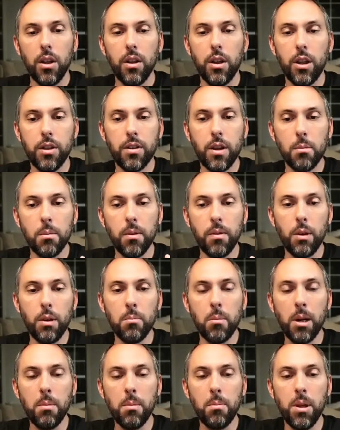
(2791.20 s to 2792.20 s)
some of it
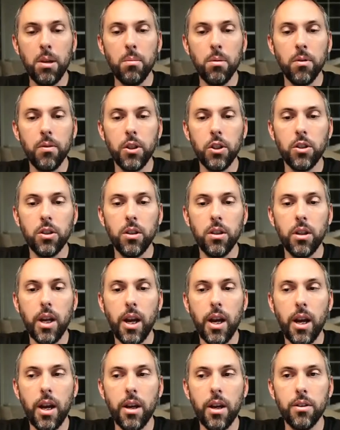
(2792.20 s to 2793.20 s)
might be provisioned
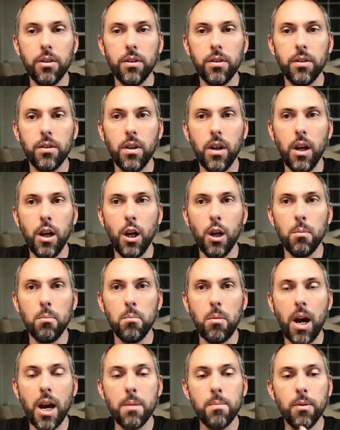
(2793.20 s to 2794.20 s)
as
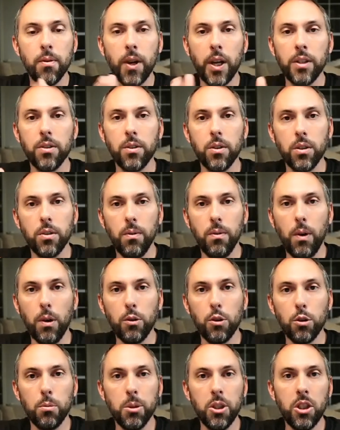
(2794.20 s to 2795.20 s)
hypervisors for
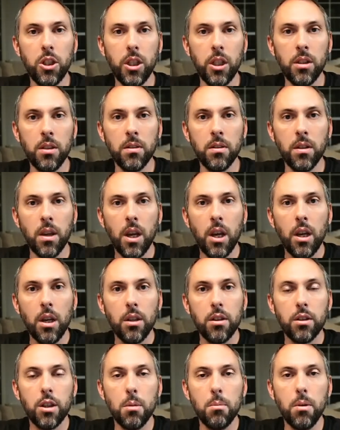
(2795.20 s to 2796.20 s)
virtual machines.
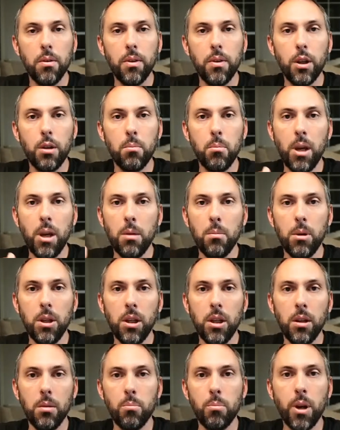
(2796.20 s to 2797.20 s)
Some of it may
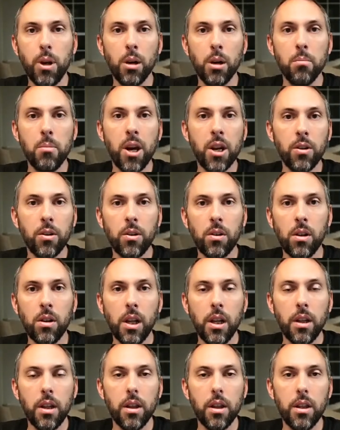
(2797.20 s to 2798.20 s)
be bare metal
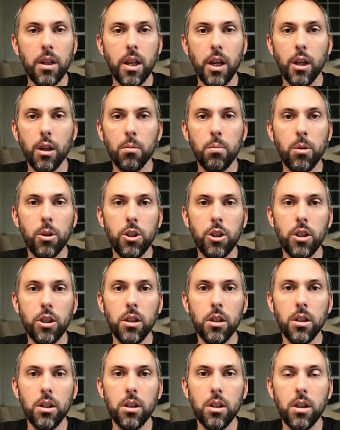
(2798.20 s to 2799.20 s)
that they are
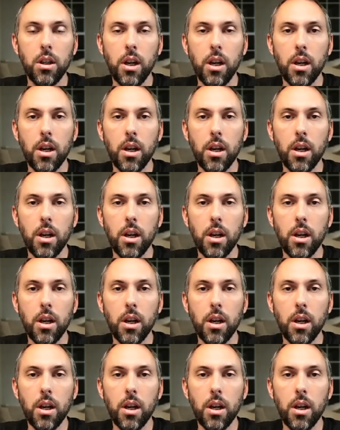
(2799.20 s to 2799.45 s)
pushing